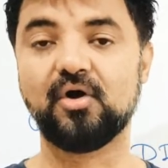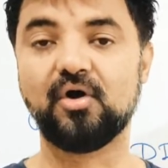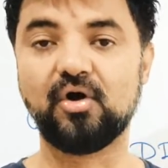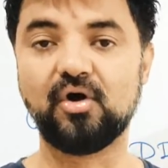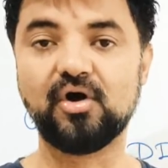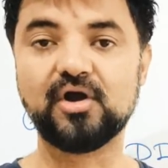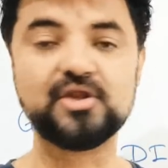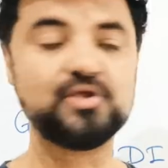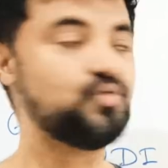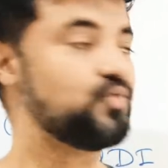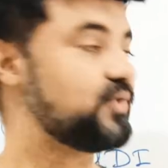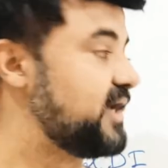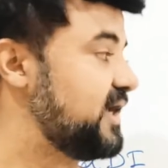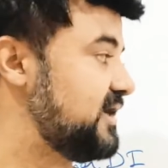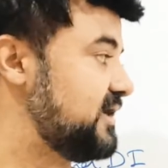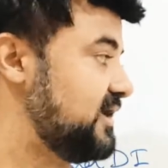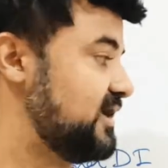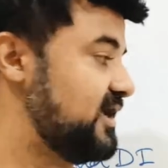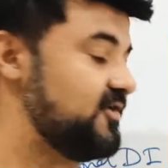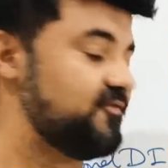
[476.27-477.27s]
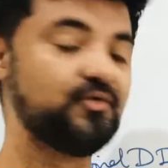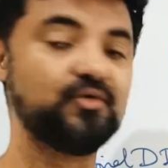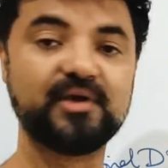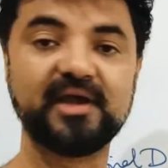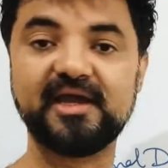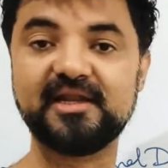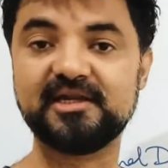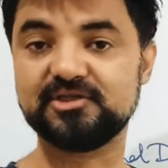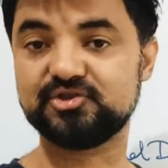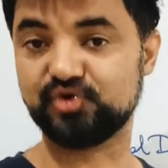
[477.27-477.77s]
or you can, if you
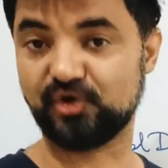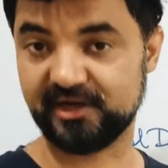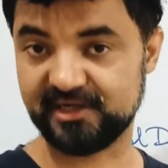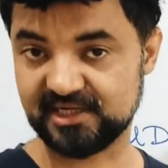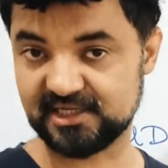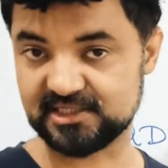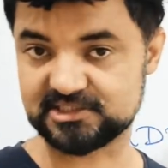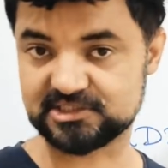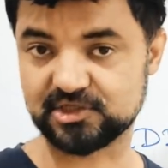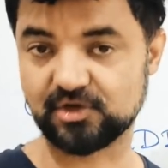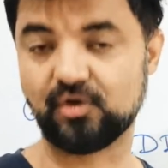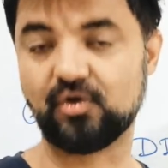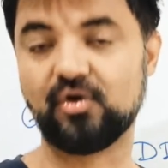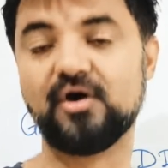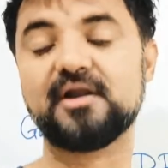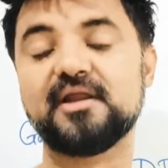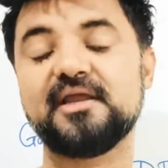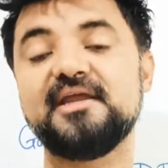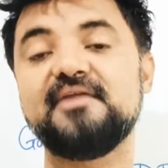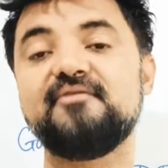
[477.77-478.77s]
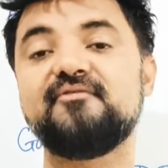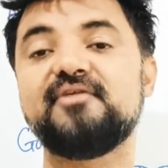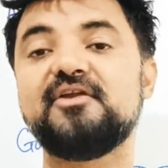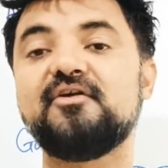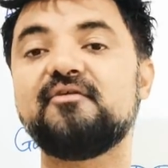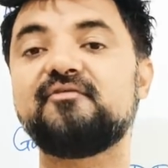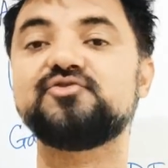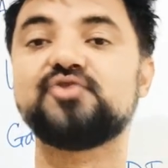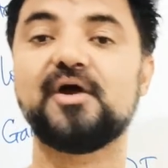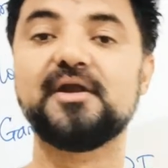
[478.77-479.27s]
can join us, or even if
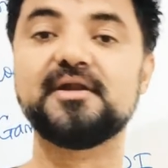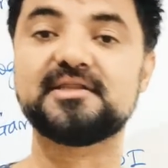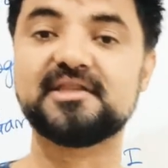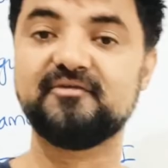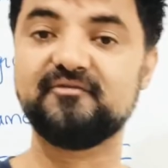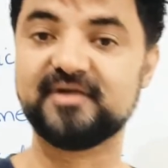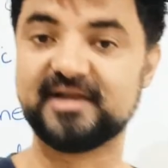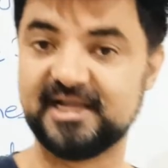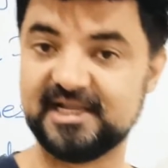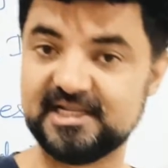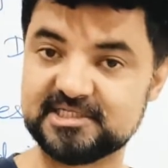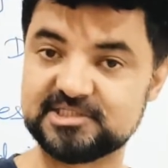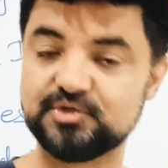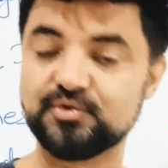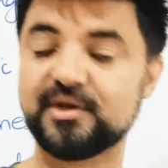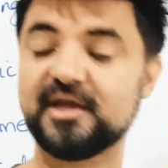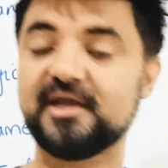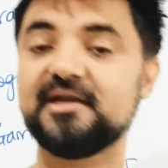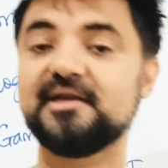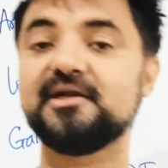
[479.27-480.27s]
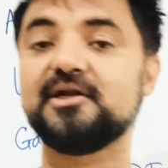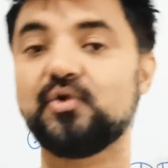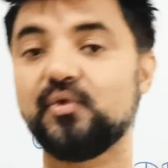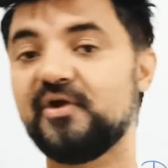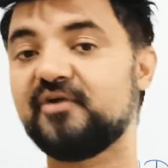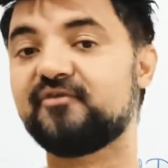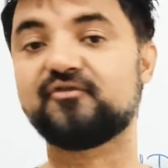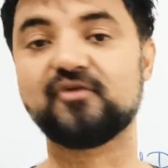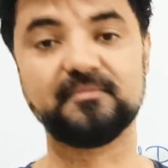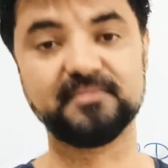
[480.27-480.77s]
you've joined somewhere else, you can do
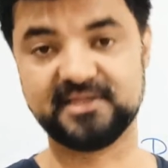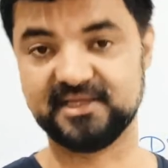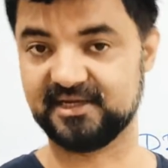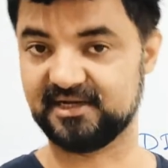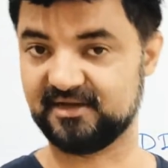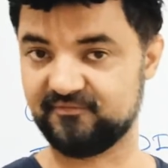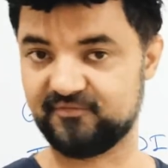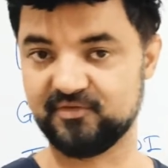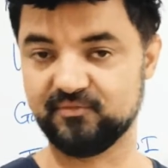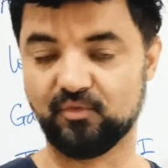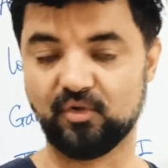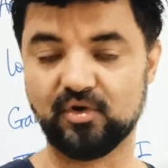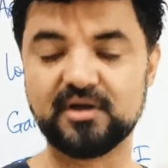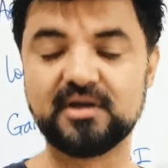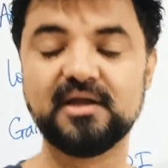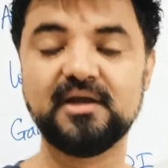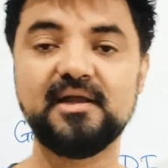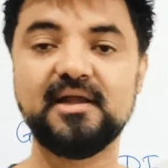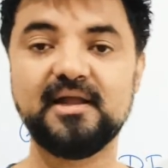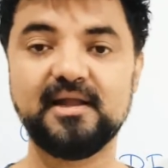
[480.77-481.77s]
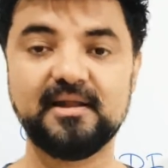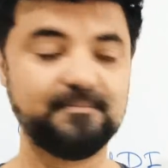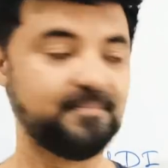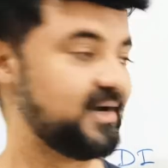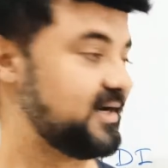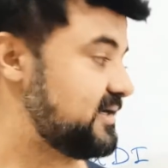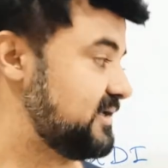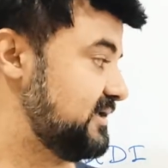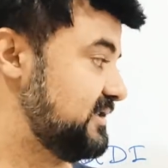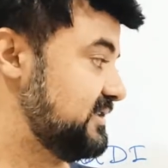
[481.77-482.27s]
it from there if you want.
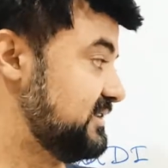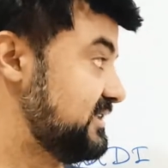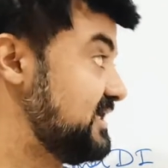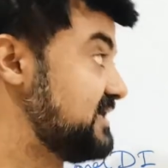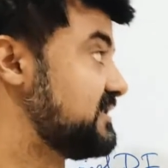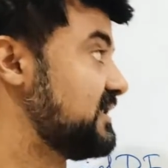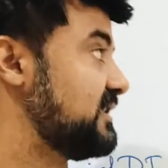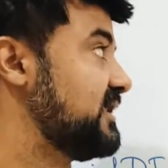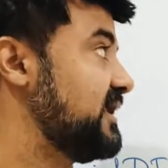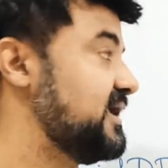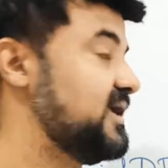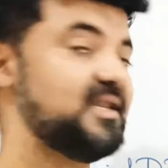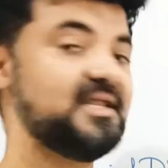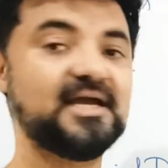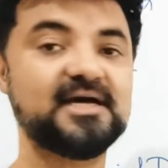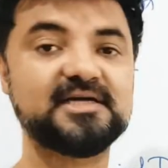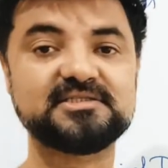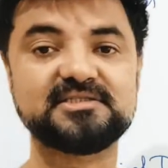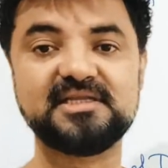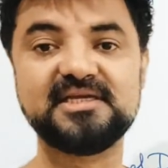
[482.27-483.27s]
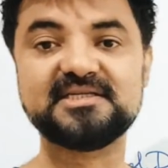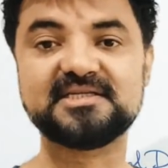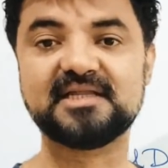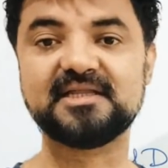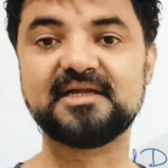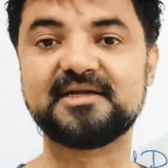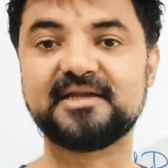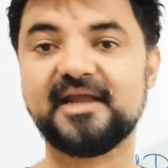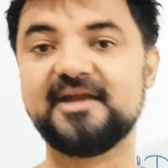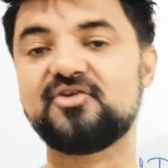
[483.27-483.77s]
But these are the areas, these are
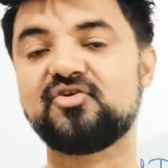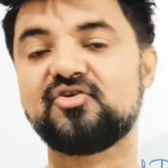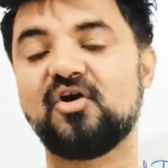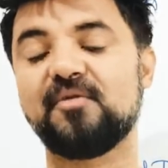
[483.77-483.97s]
the 10